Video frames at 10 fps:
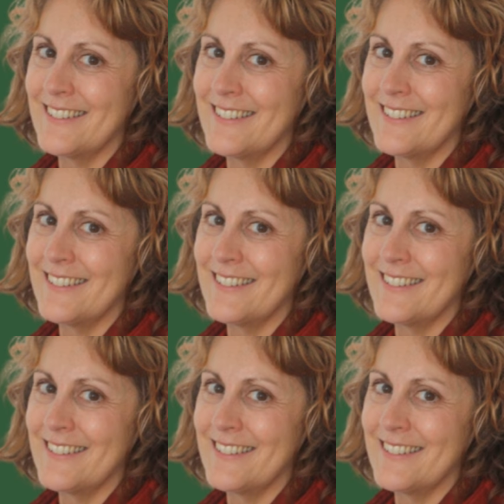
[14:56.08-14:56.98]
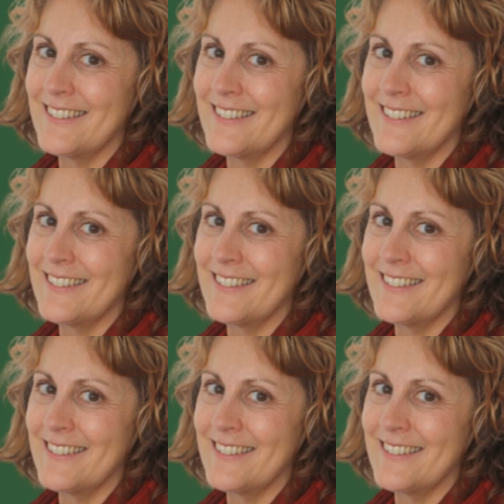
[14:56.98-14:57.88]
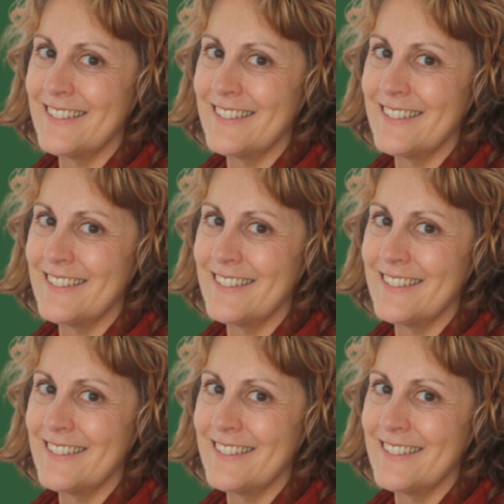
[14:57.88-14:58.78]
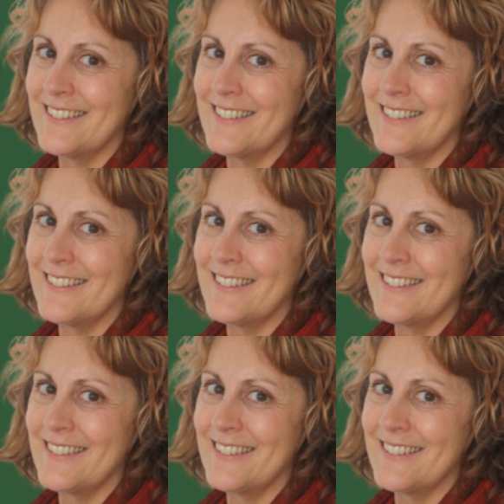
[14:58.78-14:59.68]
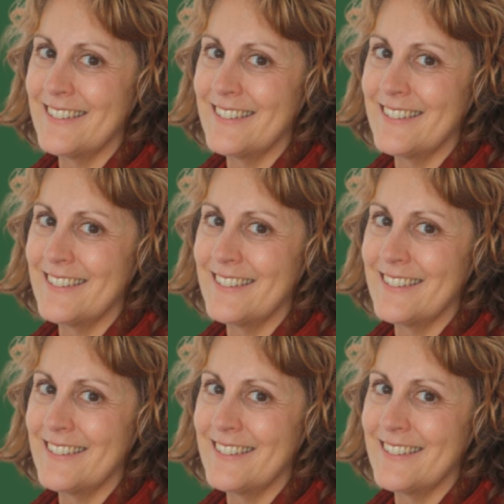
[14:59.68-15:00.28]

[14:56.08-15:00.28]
This is a still picture; no speech is visible.